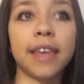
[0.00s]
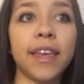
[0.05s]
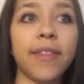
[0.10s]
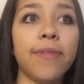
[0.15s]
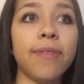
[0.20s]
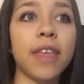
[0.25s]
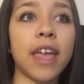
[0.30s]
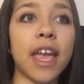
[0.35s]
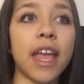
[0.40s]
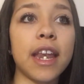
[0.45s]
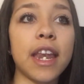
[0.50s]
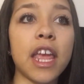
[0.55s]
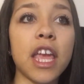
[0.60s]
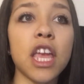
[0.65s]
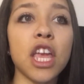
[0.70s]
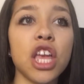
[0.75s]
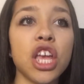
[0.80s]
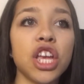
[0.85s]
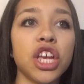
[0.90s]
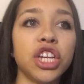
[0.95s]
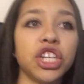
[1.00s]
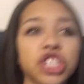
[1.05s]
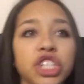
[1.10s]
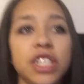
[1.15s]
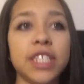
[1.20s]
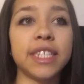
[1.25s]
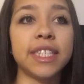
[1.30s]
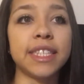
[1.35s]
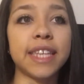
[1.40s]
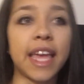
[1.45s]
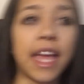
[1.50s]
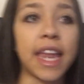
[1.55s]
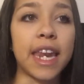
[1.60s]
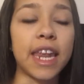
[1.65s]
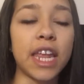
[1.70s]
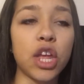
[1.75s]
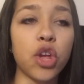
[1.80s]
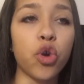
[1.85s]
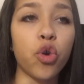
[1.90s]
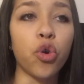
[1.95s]
And then she
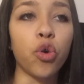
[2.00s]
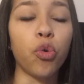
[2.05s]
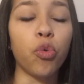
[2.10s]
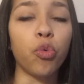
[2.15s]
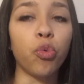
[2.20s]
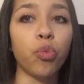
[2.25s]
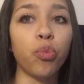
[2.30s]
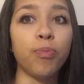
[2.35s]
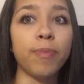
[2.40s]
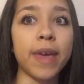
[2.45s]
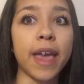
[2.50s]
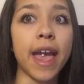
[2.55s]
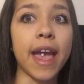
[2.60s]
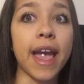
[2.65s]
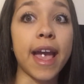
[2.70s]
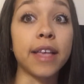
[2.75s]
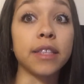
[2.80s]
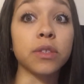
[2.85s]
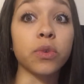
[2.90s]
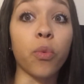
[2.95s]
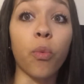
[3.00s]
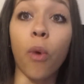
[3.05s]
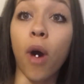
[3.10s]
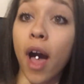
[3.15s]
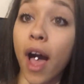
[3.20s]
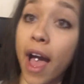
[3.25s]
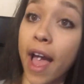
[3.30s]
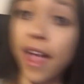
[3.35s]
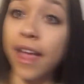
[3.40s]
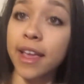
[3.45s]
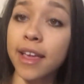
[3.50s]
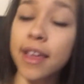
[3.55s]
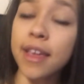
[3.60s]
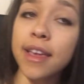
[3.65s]
said, may I ask why?